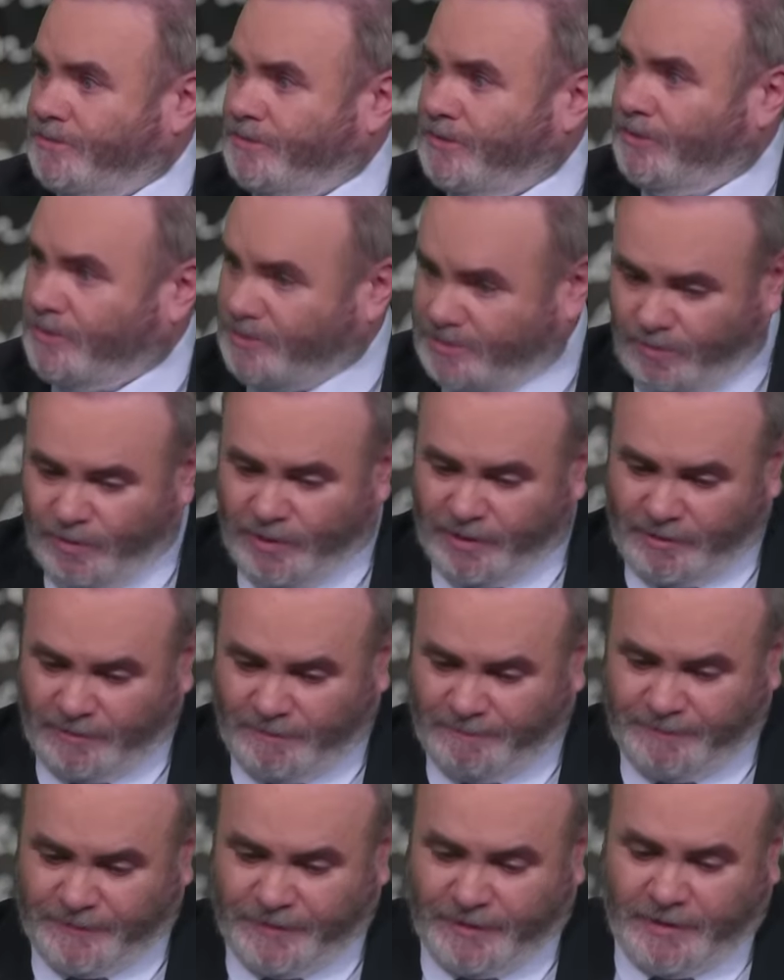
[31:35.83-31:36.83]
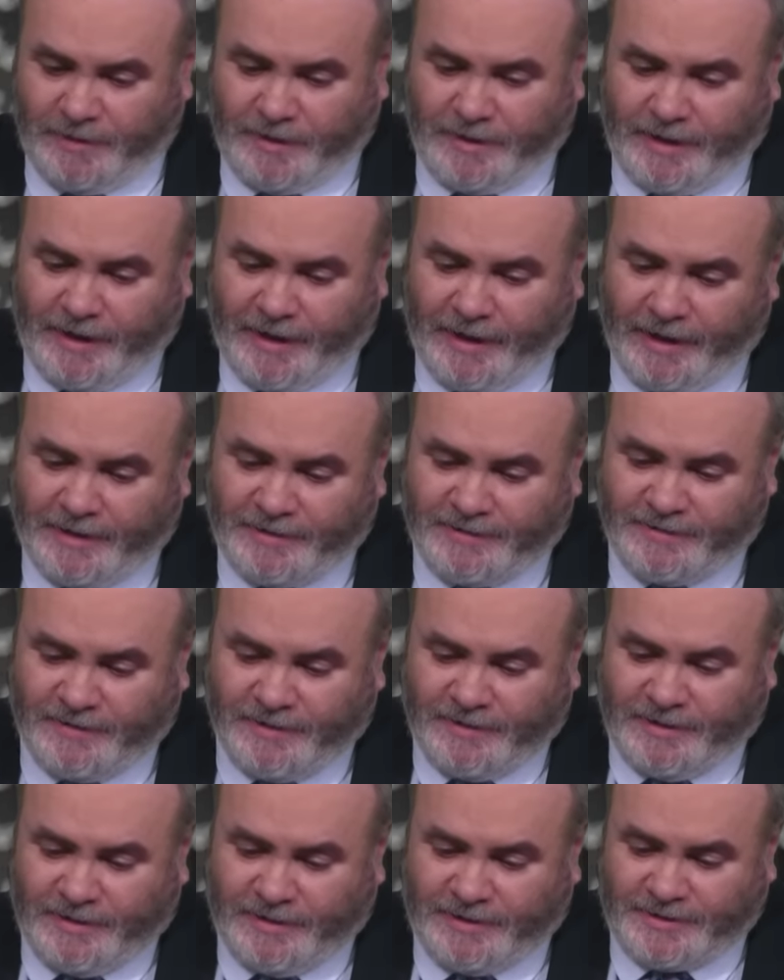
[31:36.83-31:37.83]
God's will. And
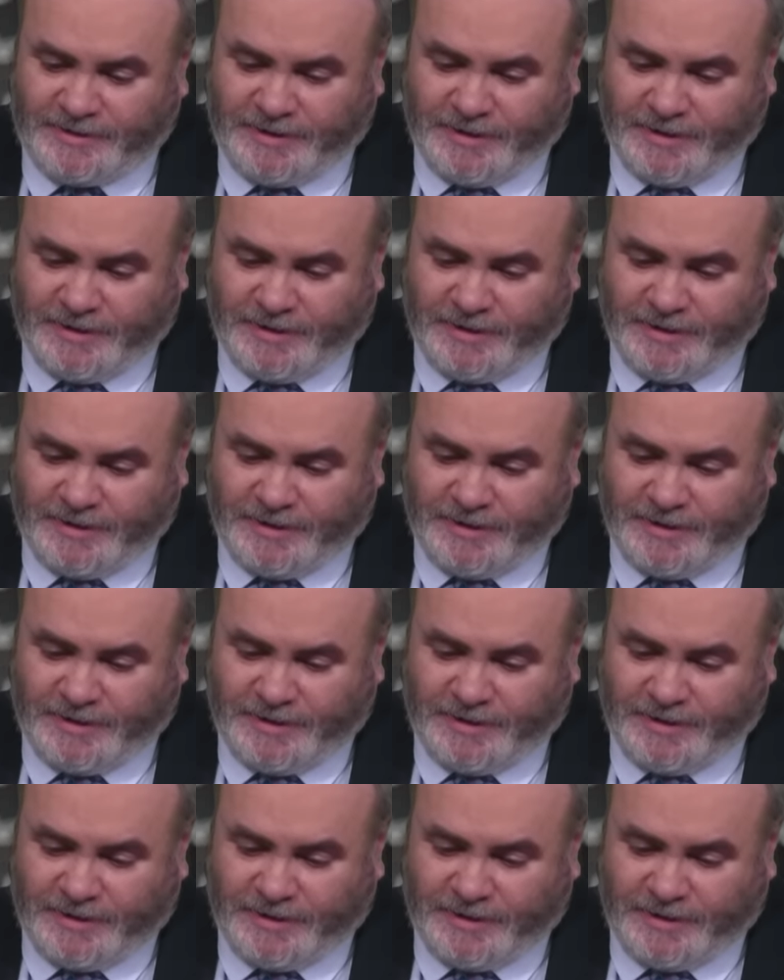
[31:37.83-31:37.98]
it